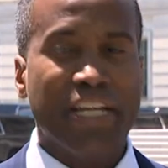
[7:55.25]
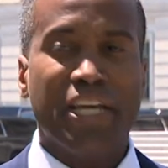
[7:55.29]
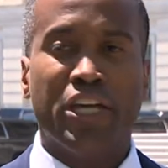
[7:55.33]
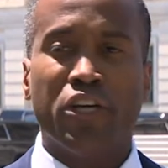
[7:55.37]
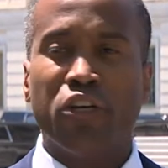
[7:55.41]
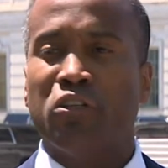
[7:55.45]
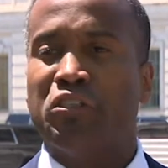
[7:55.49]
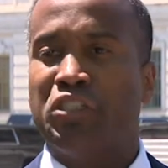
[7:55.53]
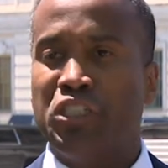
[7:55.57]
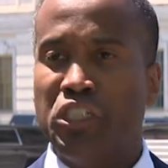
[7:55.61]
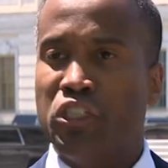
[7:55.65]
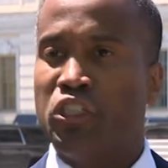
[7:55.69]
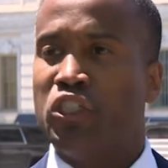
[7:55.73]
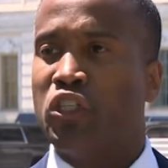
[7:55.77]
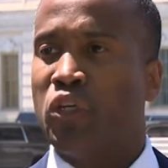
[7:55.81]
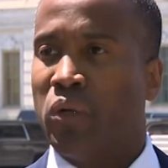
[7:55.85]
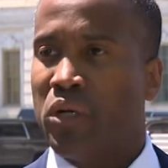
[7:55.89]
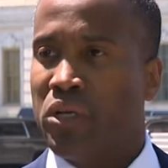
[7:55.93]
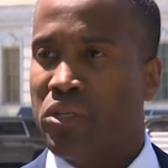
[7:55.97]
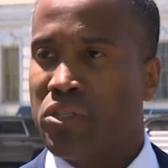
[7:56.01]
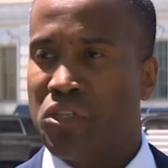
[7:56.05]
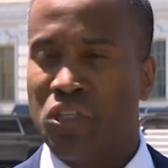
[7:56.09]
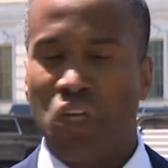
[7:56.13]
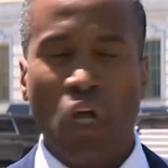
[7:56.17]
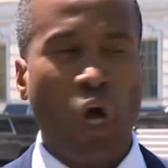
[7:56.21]
energy
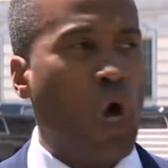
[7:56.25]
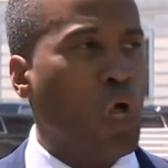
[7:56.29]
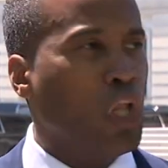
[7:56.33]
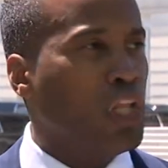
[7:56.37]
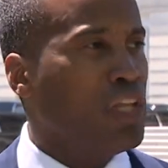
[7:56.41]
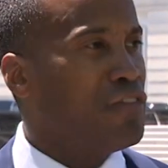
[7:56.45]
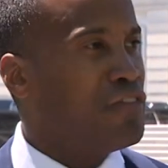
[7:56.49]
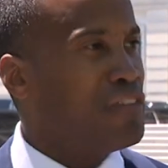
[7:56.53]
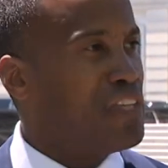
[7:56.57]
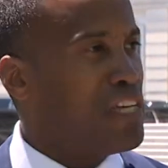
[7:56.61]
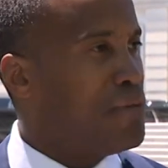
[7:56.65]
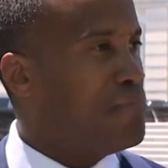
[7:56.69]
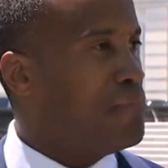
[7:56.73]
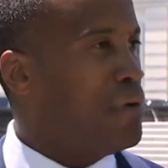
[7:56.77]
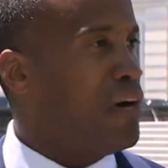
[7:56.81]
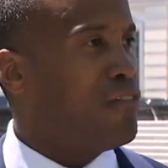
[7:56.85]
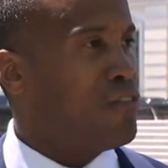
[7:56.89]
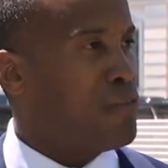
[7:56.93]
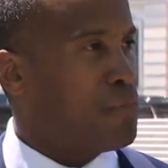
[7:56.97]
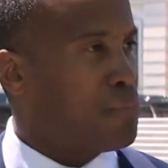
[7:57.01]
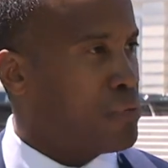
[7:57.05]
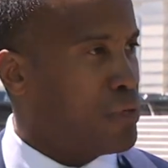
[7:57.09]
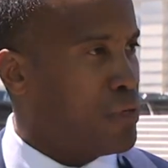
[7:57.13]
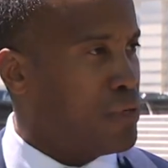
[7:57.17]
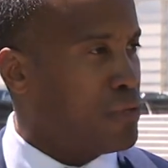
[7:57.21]
choice, and all of the above
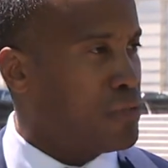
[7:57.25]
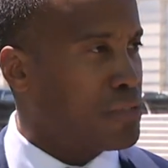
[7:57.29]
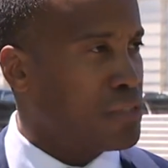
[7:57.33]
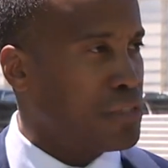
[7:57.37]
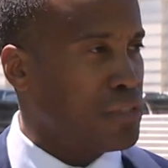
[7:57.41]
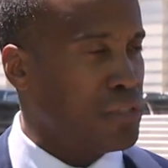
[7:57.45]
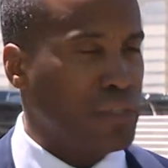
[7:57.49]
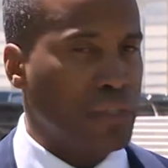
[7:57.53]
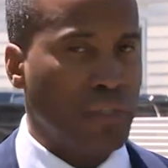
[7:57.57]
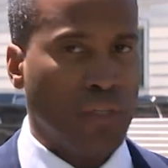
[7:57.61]
approach.